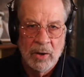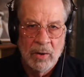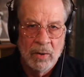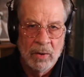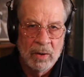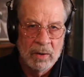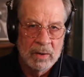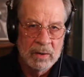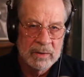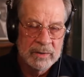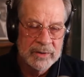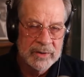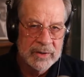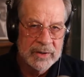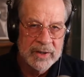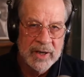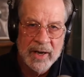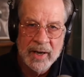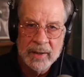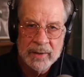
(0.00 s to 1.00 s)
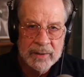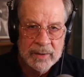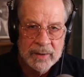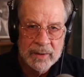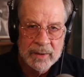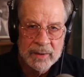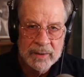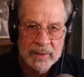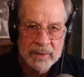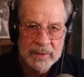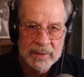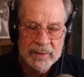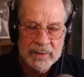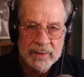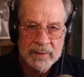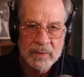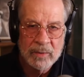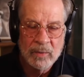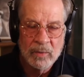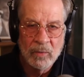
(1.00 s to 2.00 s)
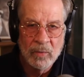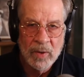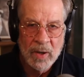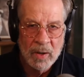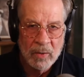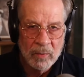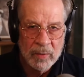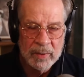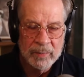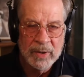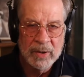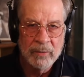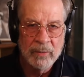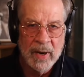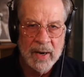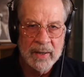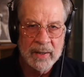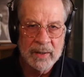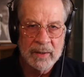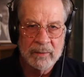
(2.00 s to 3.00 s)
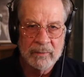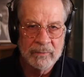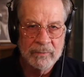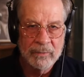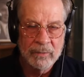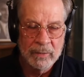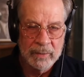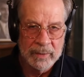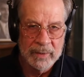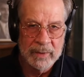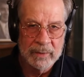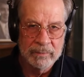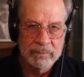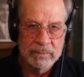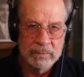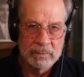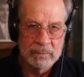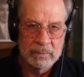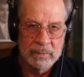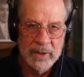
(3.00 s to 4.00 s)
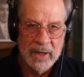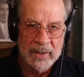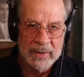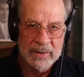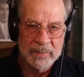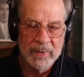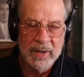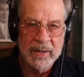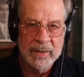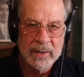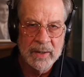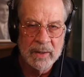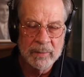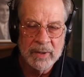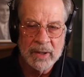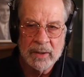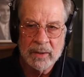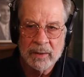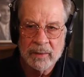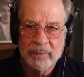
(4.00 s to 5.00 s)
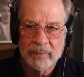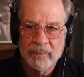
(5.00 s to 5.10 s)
or 10 years, will we be ready for the next pandemic?